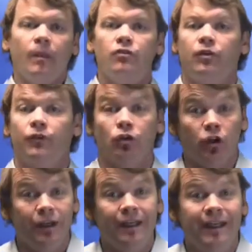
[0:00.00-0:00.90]
So if you're
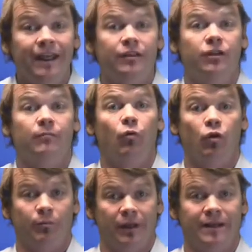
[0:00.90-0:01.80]
looking to get into
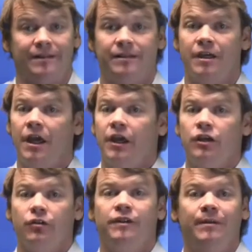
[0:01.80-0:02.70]
more places,
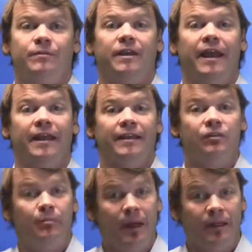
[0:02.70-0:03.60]
your tip today
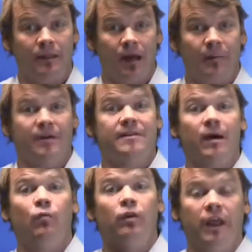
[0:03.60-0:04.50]
is pick topics
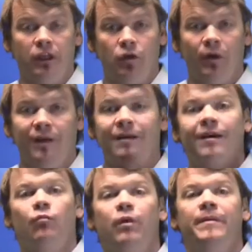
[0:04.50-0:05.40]
that will get you in,
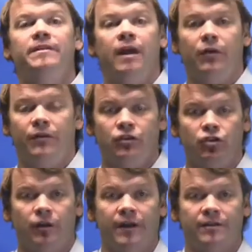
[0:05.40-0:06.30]
women's health and
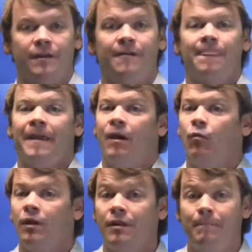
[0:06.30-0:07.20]
stress. And
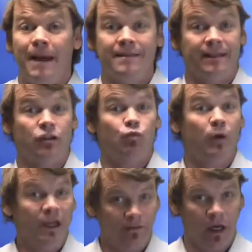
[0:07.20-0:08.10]
one of the best things
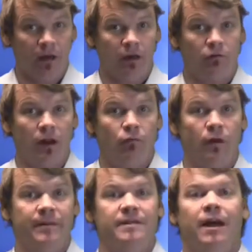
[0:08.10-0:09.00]
we've done around
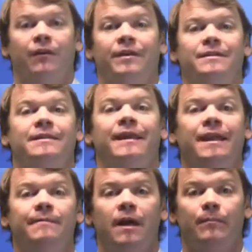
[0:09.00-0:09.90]
women's health is
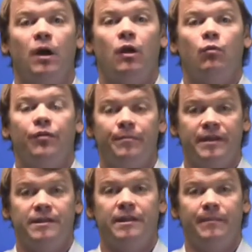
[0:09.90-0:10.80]
teamed up with
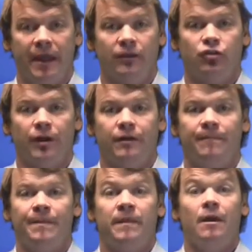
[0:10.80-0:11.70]
Misty May Trainer.
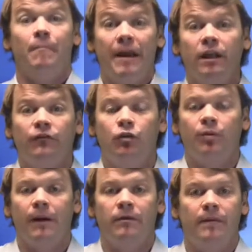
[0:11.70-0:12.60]
Now, many of you
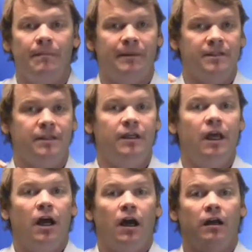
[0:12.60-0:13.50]
probably met Misty
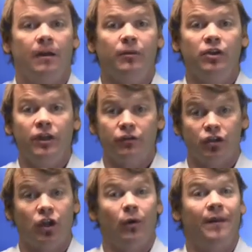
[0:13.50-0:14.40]
a couple years
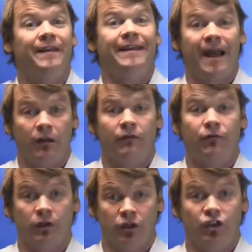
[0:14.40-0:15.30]
ago at the
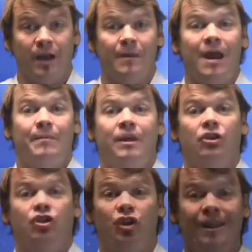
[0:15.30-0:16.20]
California Gym
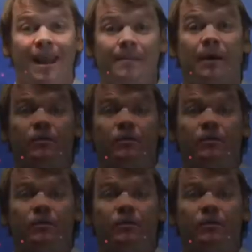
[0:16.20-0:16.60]
because she came